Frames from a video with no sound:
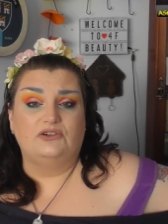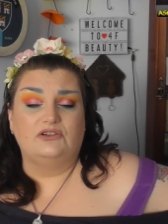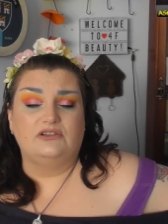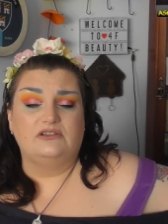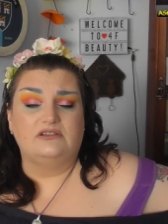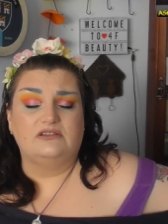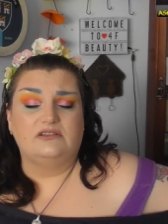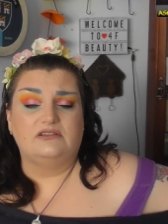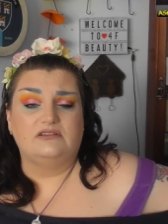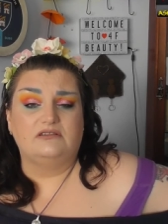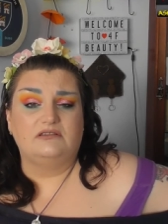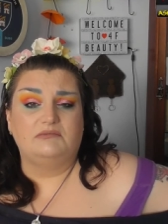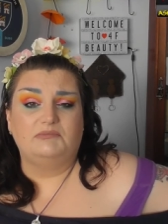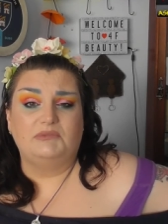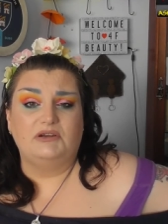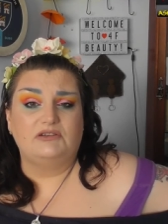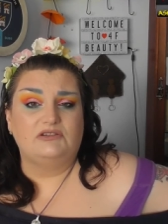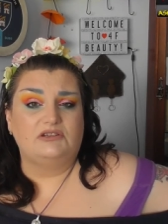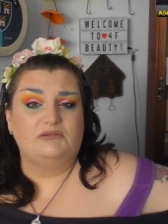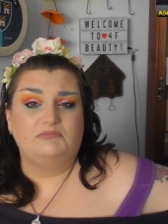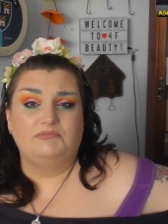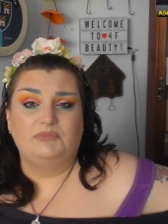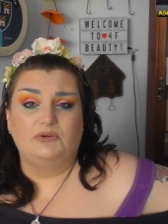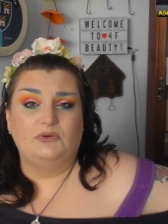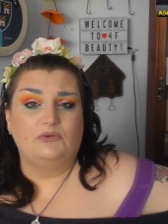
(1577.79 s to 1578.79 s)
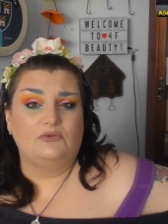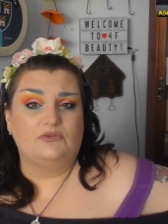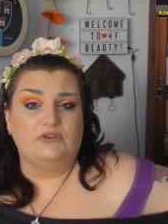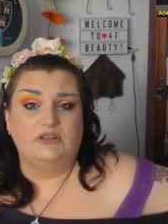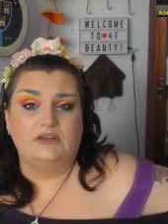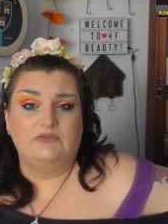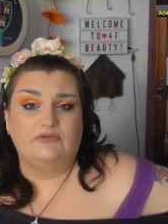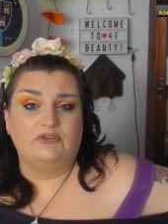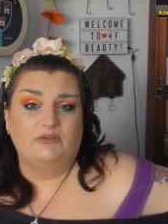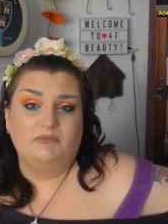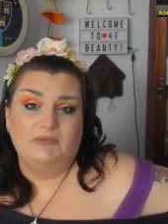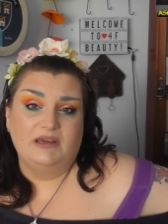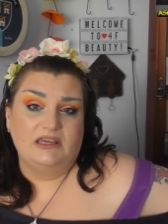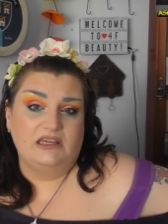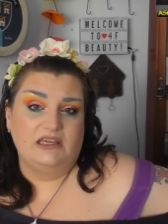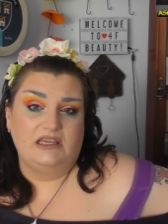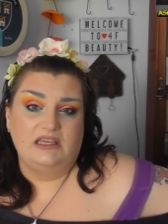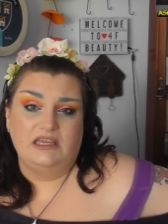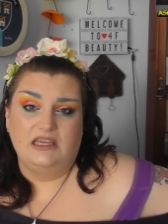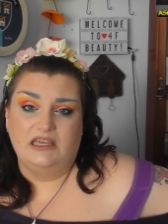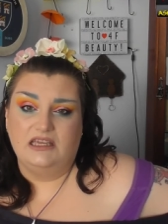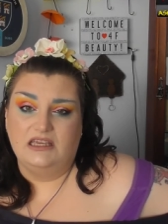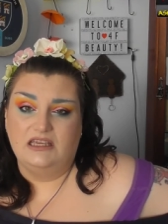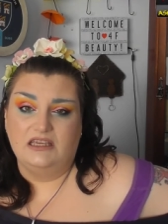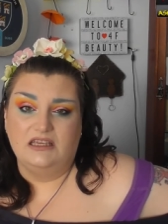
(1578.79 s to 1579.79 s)
because the most important thing for me
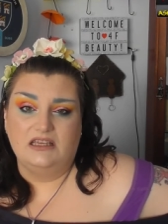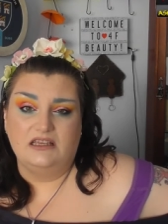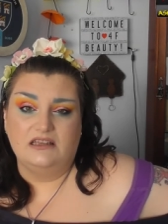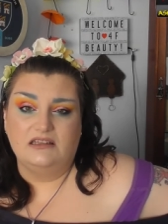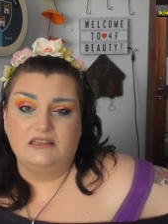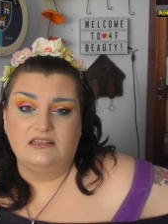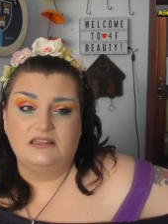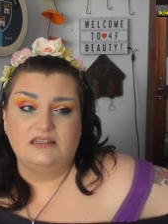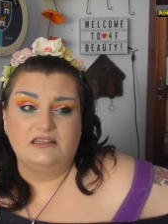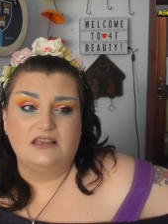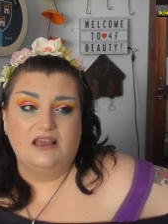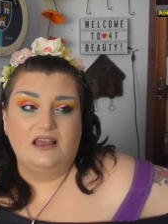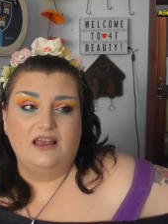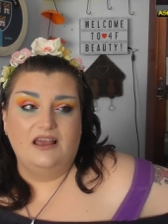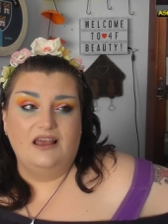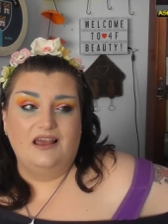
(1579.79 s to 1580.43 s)
is